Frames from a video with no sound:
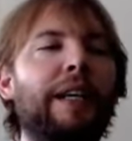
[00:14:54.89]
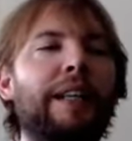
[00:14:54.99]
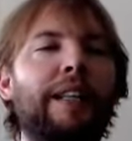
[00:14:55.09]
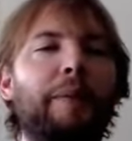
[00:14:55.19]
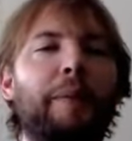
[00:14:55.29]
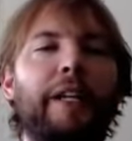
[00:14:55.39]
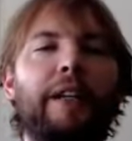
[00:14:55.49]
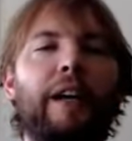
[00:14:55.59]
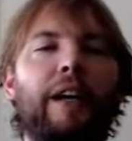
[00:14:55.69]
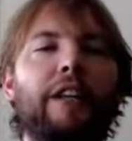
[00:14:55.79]
They
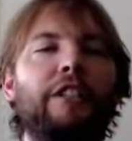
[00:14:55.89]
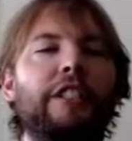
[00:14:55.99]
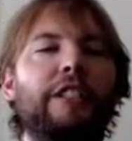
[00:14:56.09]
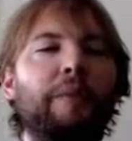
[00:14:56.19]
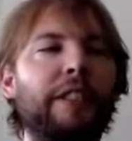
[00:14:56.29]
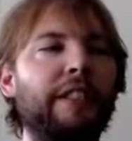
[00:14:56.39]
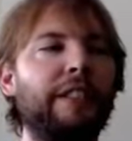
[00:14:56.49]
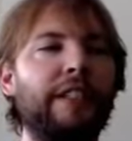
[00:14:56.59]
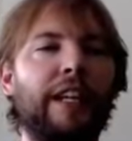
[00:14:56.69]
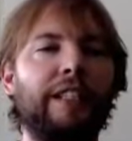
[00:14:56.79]
spent hundreds of millions
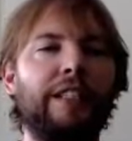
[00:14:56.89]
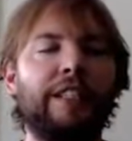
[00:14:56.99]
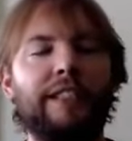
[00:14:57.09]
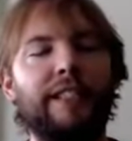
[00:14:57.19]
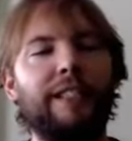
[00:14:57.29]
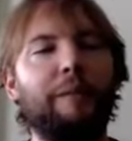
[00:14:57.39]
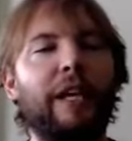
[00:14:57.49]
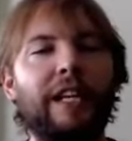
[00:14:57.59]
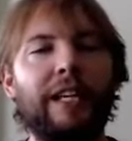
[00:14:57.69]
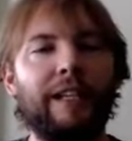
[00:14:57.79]
of dollars to send a
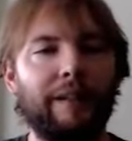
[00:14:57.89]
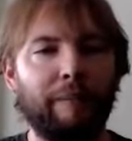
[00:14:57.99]
penny